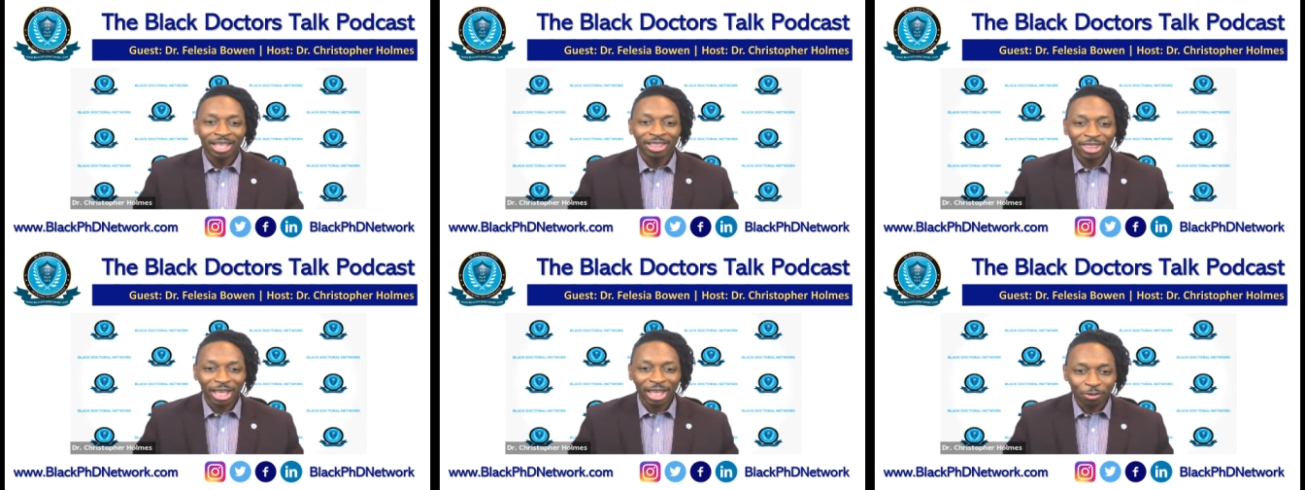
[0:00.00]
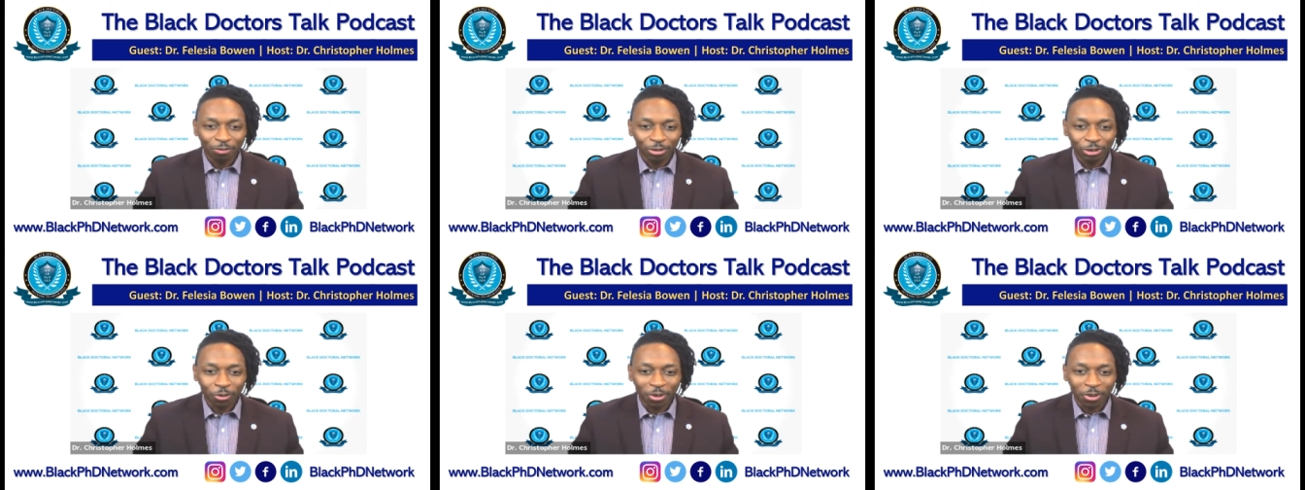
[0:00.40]
Thank you for
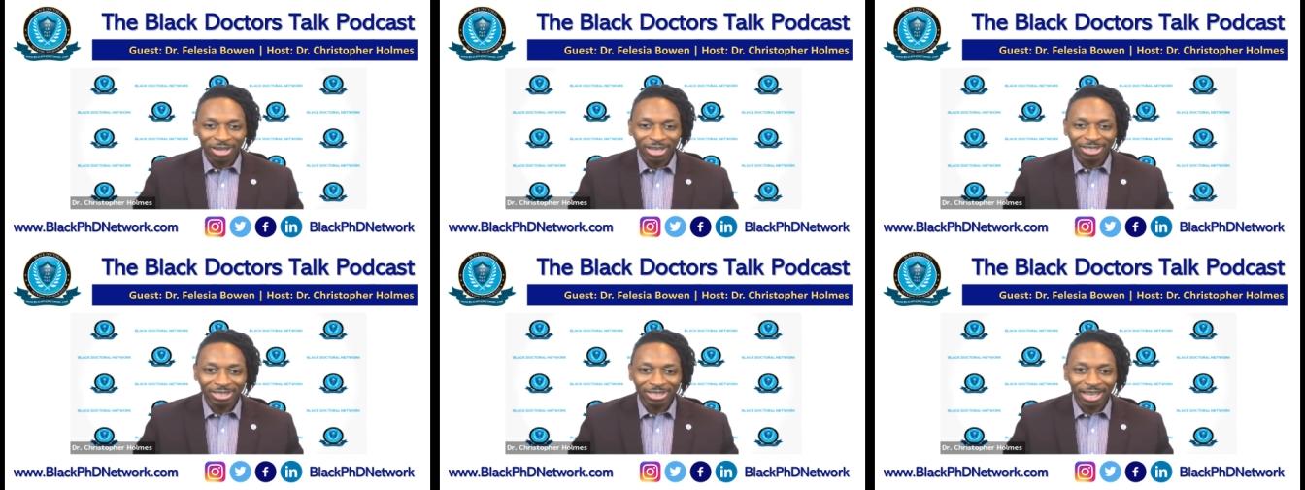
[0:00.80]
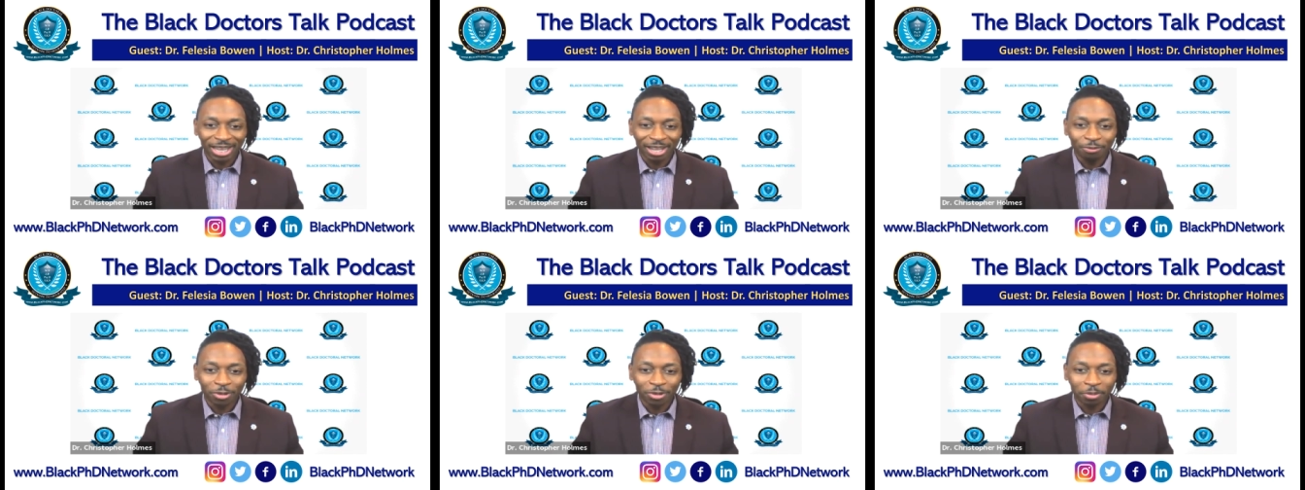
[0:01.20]
joining us today
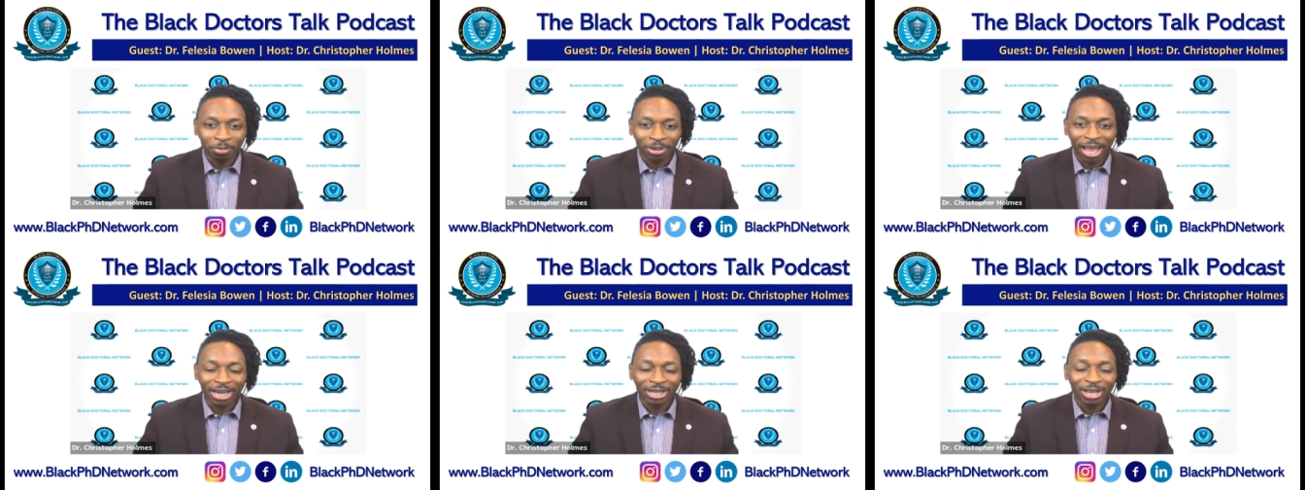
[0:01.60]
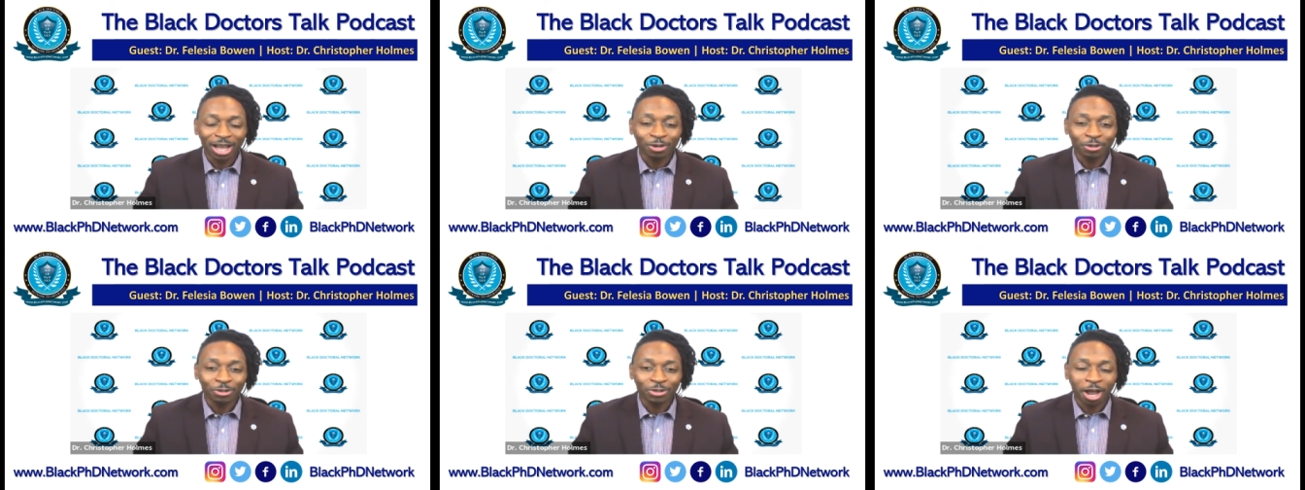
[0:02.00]
for the Black
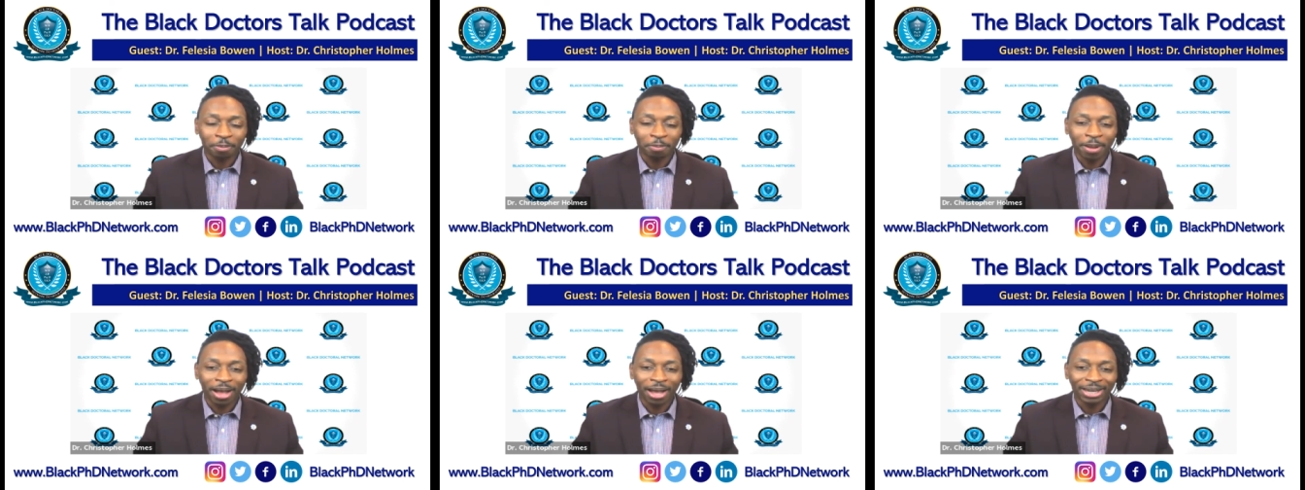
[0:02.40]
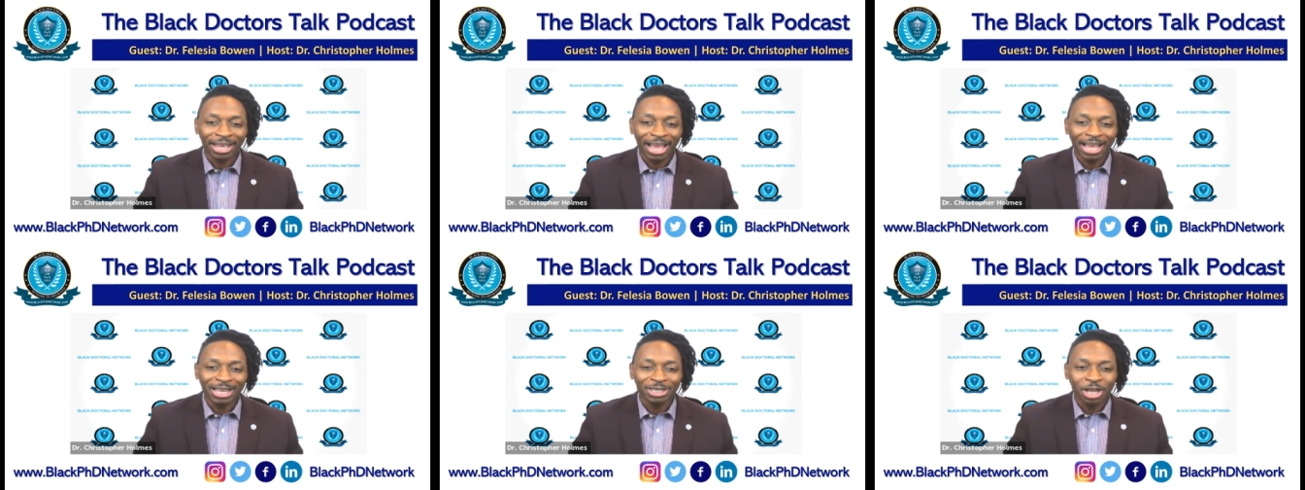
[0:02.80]
Doctors Talk
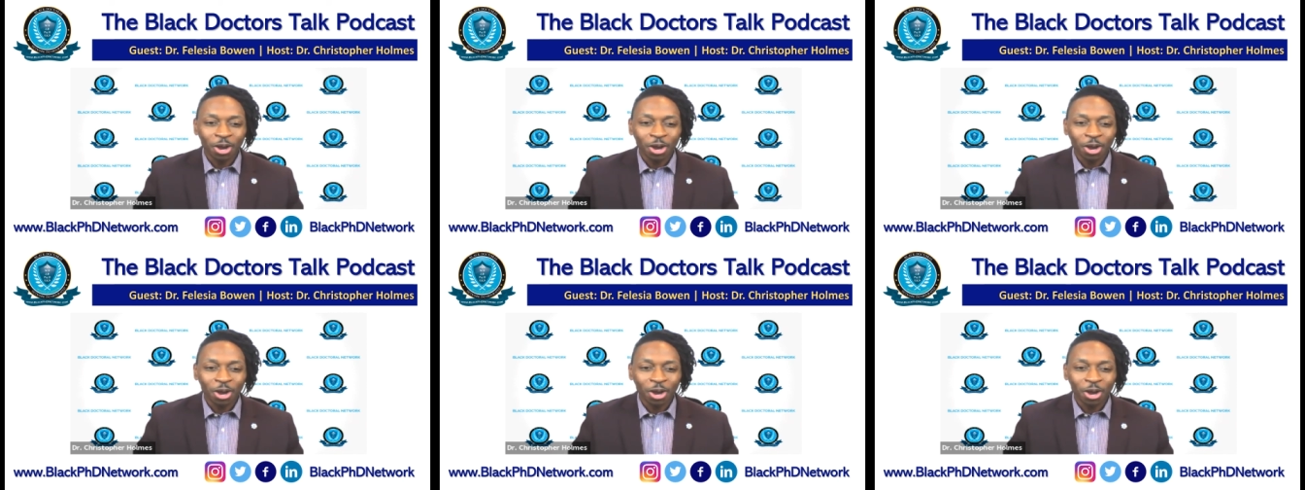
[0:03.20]
podcast.